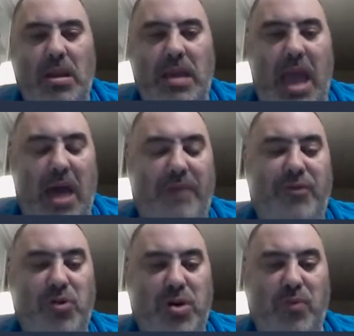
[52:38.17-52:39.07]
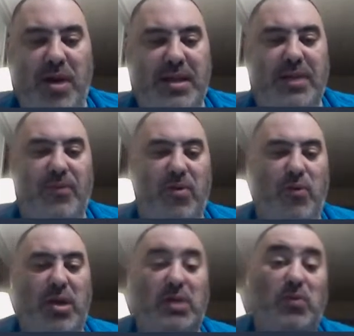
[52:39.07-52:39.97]
Yeah, if you can wait the 3
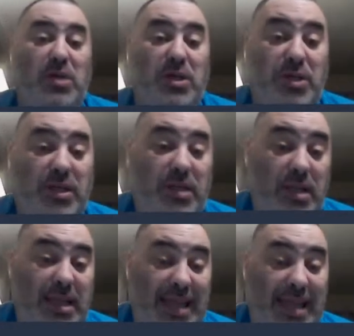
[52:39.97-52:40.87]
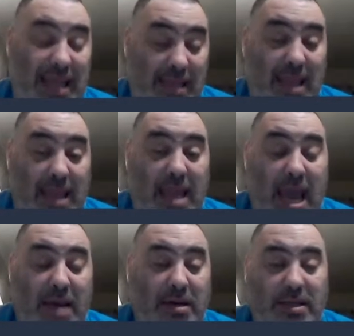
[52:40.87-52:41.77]
weeks, which they
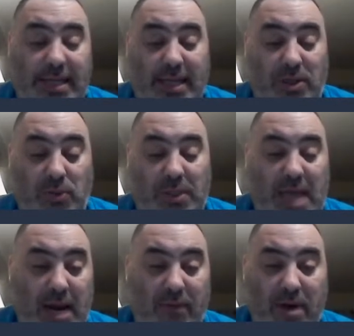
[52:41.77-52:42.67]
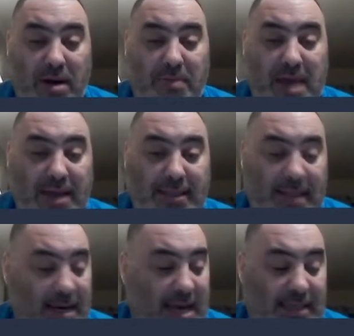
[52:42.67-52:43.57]
can because they got 2 starting running backs,
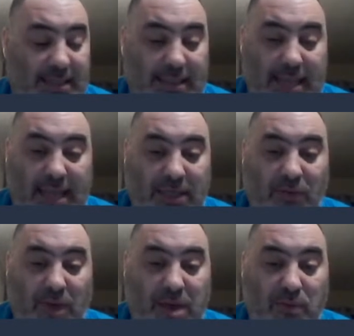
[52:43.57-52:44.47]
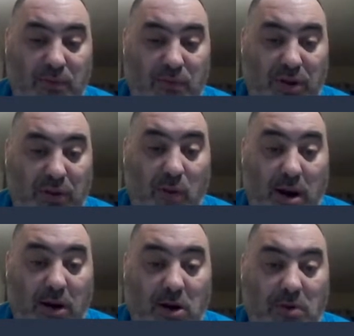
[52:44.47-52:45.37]
then that's the way you really want
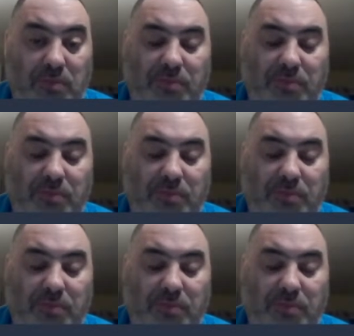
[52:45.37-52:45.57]
to go.